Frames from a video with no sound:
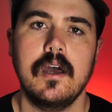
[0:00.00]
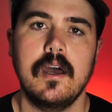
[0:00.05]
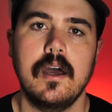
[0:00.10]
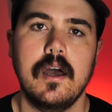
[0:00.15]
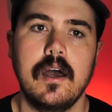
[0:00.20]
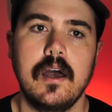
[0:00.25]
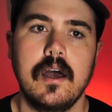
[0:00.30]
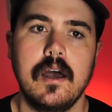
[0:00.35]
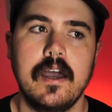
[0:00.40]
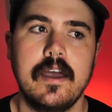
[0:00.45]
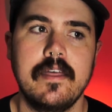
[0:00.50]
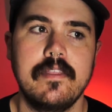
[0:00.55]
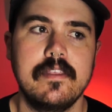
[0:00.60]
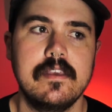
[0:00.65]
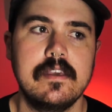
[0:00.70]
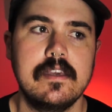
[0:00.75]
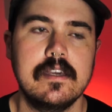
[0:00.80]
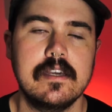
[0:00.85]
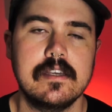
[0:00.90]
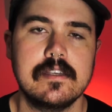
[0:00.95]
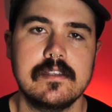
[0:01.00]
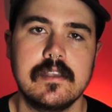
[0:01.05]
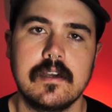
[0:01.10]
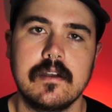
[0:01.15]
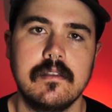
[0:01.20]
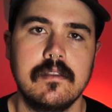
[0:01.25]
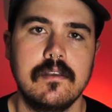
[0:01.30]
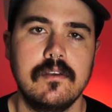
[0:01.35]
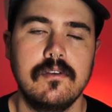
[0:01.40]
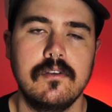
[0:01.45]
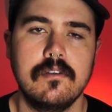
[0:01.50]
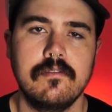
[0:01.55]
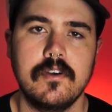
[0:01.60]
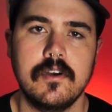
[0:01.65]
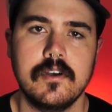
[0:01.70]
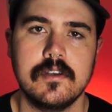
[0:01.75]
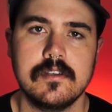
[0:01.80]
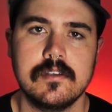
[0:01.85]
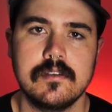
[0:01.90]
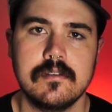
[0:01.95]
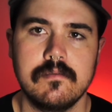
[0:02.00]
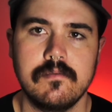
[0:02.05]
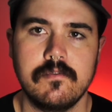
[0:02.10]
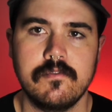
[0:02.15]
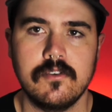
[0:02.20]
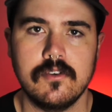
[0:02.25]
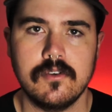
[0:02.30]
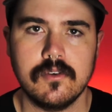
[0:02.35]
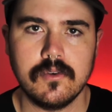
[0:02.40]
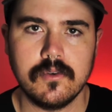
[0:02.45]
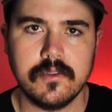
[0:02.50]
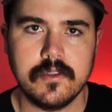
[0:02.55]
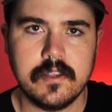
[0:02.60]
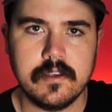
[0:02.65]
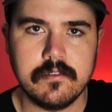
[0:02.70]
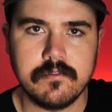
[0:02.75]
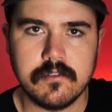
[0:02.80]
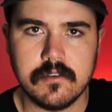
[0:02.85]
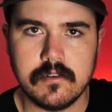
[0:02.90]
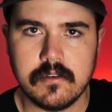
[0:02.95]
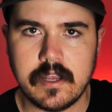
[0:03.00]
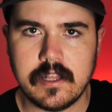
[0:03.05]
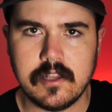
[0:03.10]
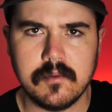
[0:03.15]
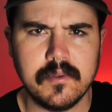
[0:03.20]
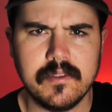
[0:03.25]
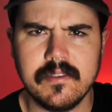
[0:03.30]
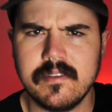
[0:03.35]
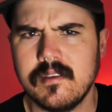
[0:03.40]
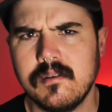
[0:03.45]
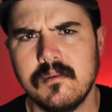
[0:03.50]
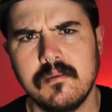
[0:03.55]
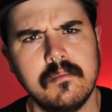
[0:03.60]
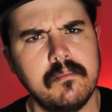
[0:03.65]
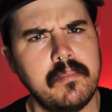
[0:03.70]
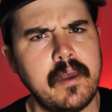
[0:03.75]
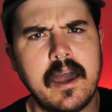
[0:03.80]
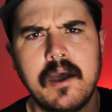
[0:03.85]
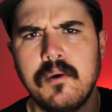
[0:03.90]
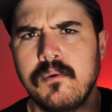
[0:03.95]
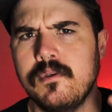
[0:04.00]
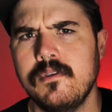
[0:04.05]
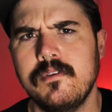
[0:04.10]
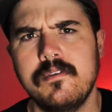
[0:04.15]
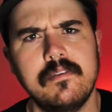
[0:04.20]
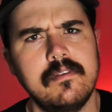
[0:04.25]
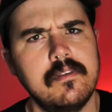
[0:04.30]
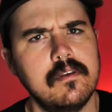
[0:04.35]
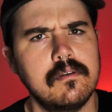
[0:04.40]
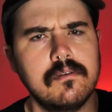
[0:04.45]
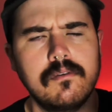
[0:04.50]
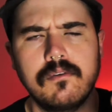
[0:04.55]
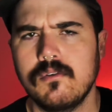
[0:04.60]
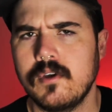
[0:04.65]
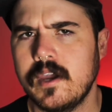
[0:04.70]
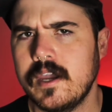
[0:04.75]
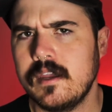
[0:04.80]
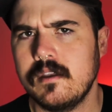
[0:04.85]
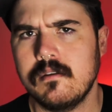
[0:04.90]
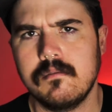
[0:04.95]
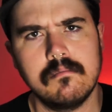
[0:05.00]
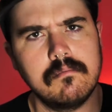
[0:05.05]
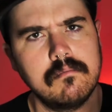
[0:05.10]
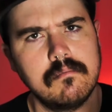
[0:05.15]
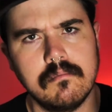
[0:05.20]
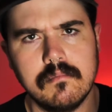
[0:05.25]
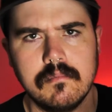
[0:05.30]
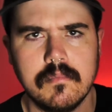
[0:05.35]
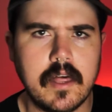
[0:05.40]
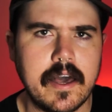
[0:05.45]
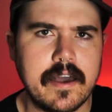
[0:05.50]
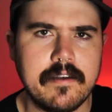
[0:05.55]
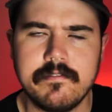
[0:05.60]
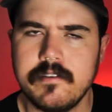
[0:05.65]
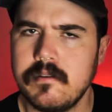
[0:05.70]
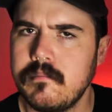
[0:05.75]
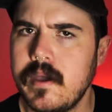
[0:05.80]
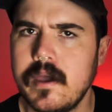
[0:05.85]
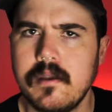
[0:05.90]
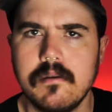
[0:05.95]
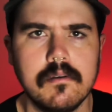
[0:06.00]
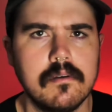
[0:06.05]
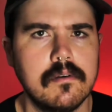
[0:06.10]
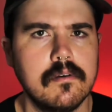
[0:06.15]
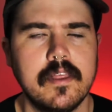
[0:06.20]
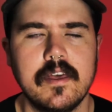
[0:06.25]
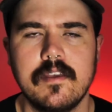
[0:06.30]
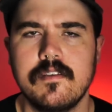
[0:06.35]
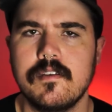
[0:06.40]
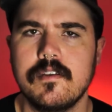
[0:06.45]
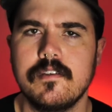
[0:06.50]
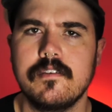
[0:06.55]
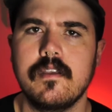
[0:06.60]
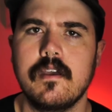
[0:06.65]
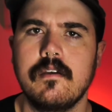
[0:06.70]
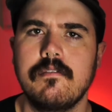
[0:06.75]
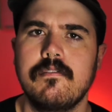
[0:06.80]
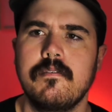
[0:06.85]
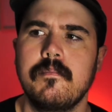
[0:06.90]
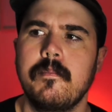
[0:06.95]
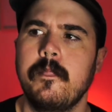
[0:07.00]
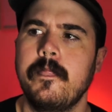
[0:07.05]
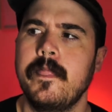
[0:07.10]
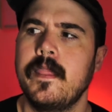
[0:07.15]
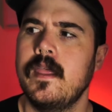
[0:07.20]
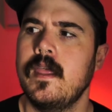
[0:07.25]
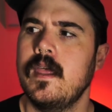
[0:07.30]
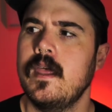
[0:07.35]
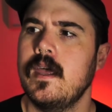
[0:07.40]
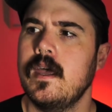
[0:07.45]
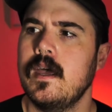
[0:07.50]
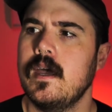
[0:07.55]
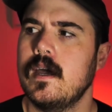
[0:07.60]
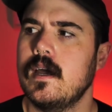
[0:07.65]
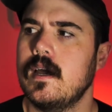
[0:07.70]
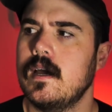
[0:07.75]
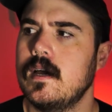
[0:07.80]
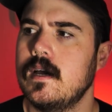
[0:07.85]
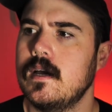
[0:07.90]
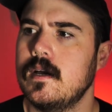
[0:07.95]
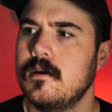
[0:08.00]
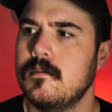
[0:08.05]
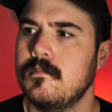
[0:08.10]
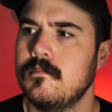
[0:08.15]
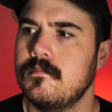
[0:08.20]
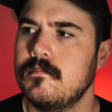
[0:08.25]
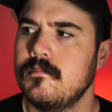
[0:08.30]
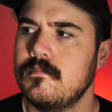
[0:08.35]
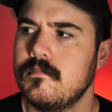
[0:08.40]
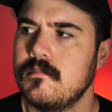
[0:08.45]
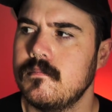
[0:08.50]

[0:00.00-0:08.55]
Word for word: uh, at the uh, start of the universe for all the different elements and powers that create life and matter and all that sort of stuff. Um,